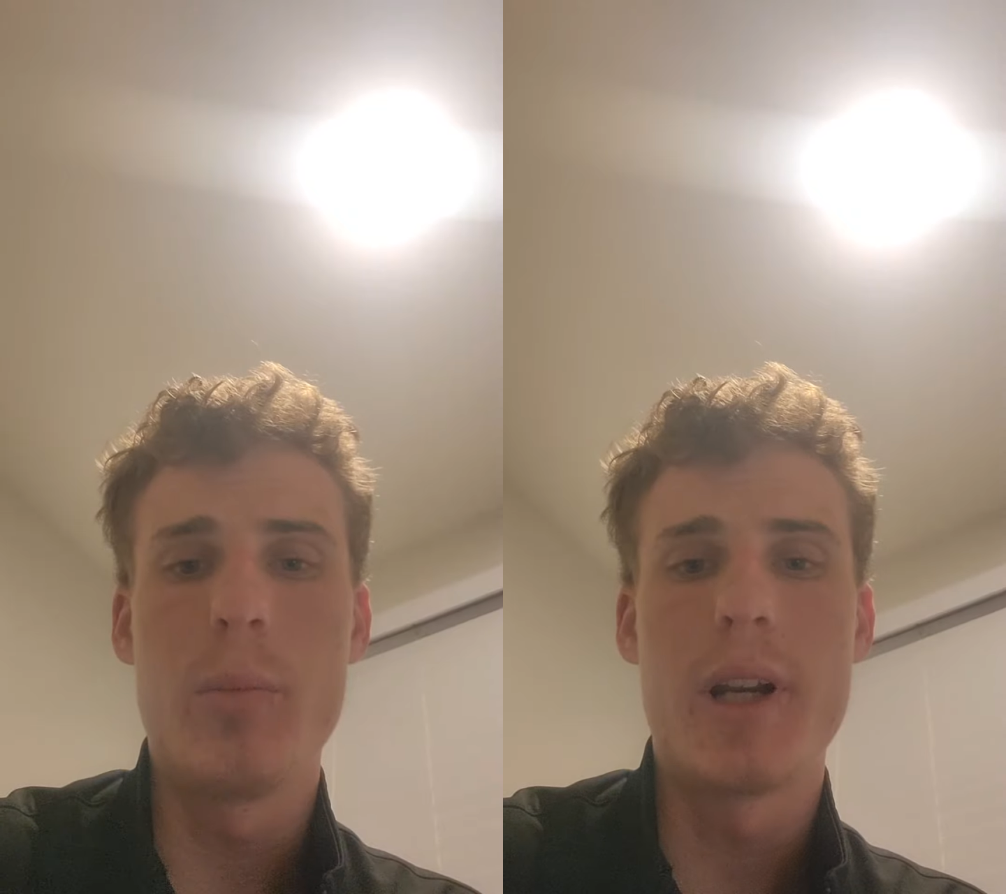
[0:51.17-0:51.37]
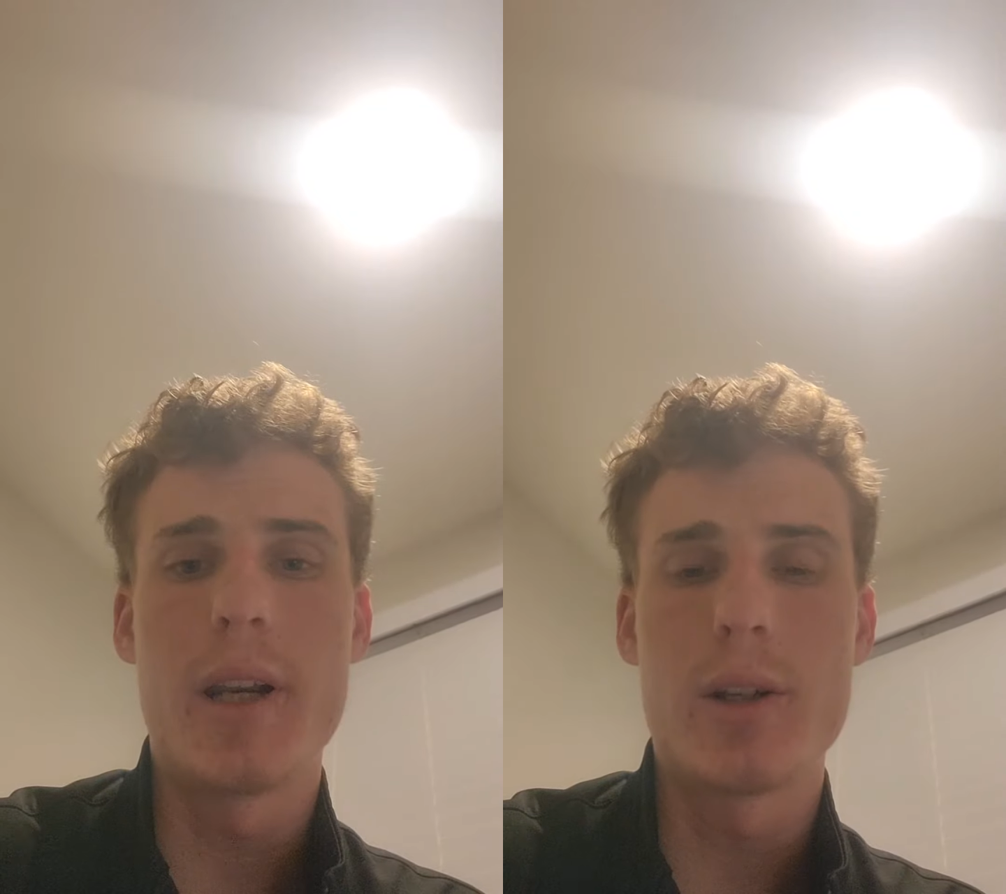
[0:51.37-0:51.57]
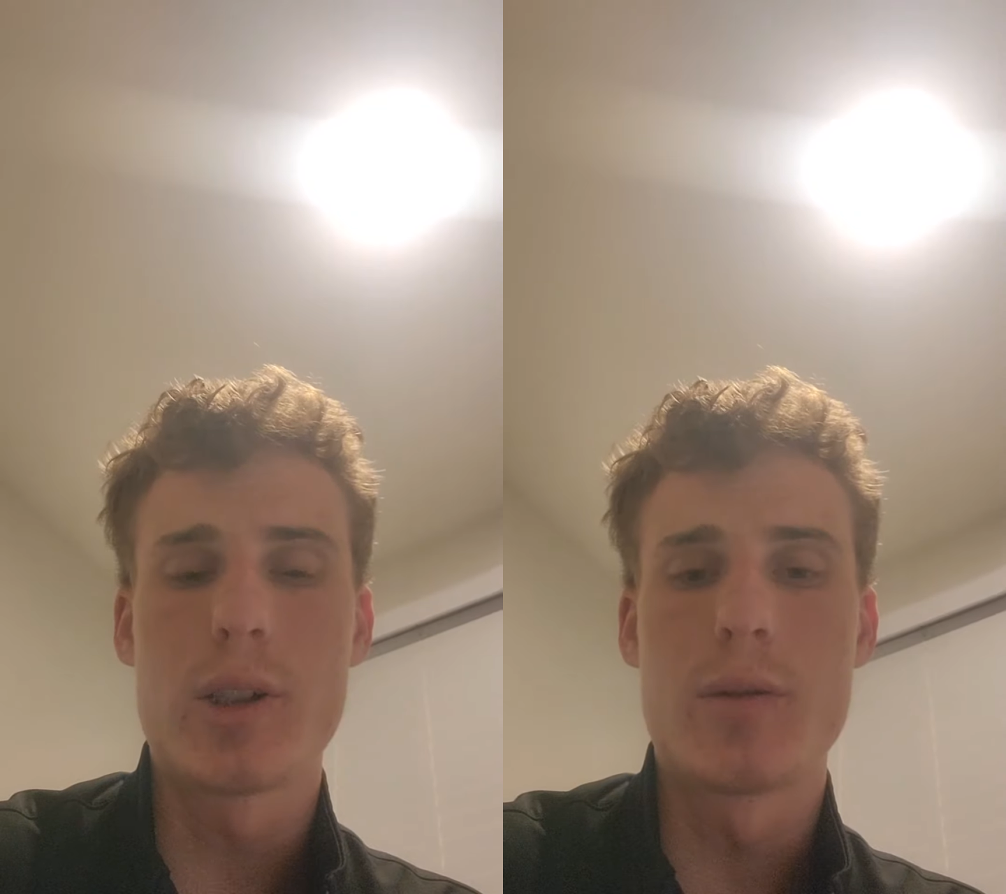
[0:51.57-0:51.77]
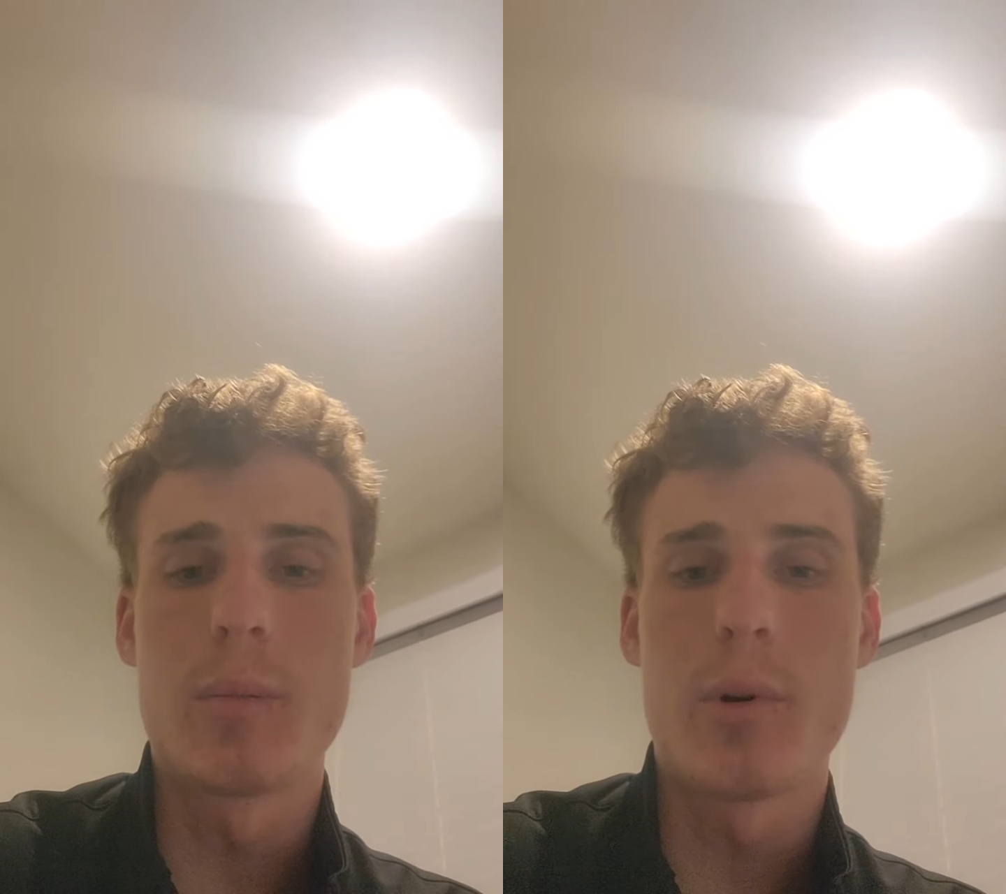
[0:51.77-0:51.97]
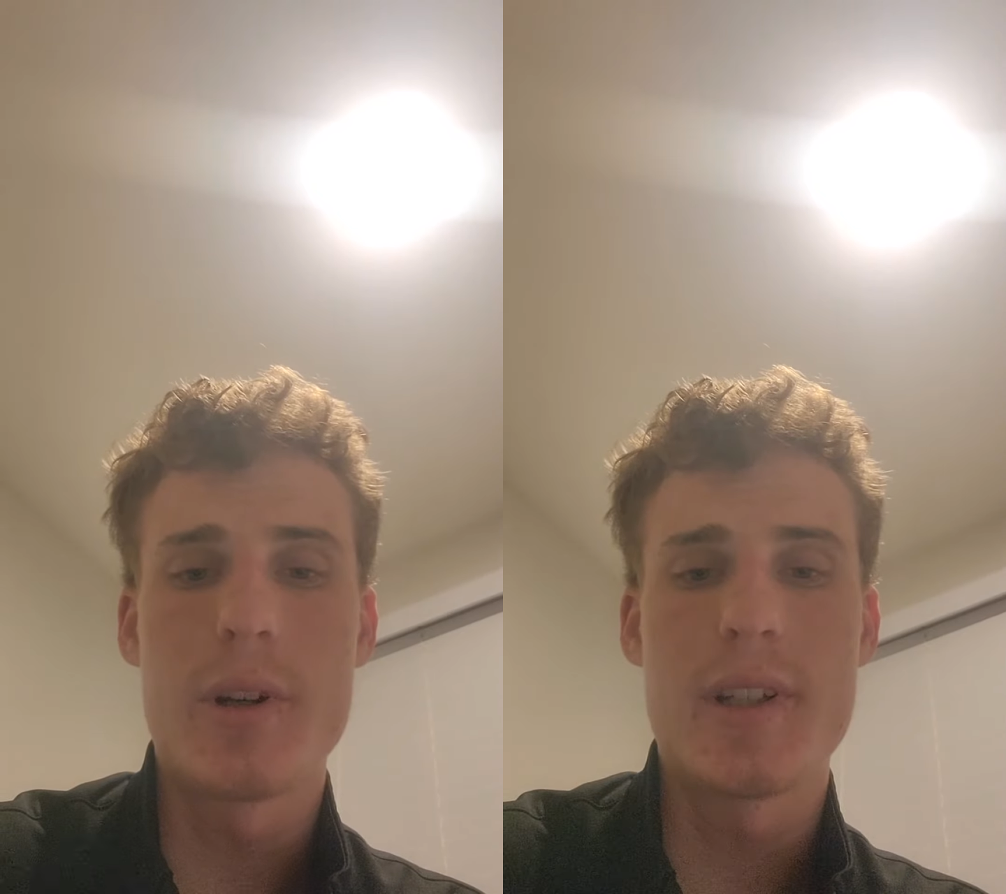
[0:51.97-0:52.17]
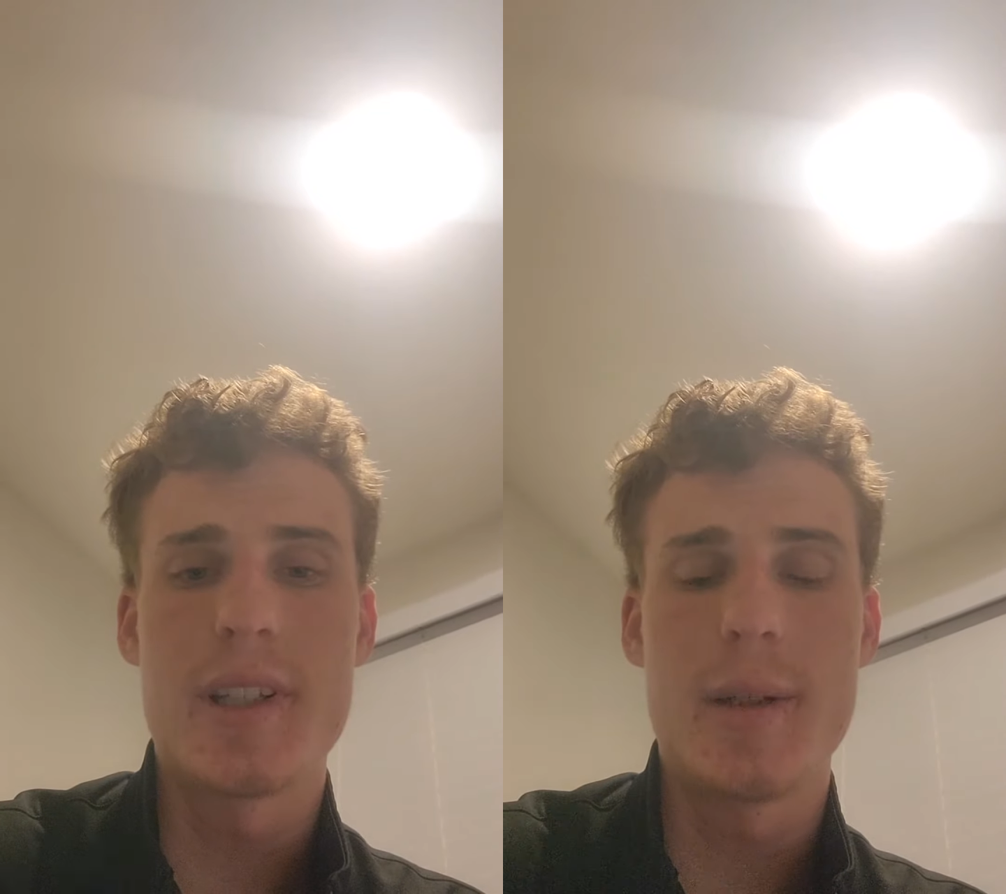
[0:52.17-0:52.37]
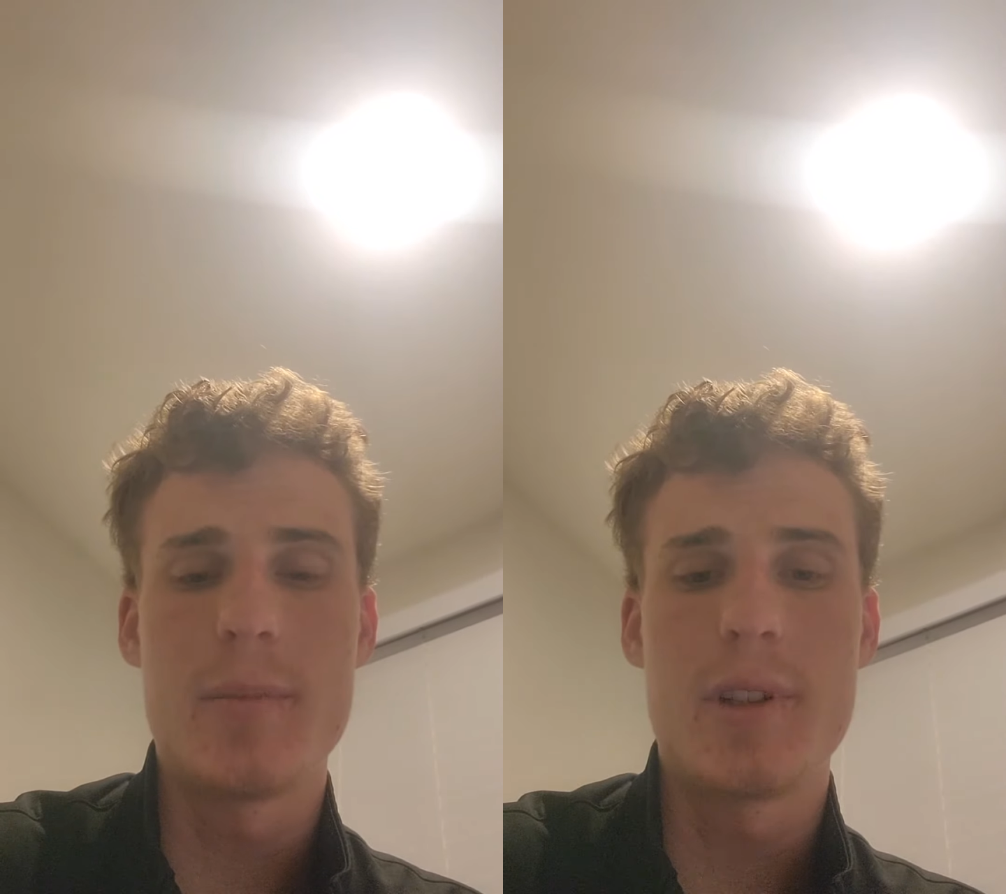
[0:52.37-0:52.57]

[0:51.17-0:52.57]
but initial reports seem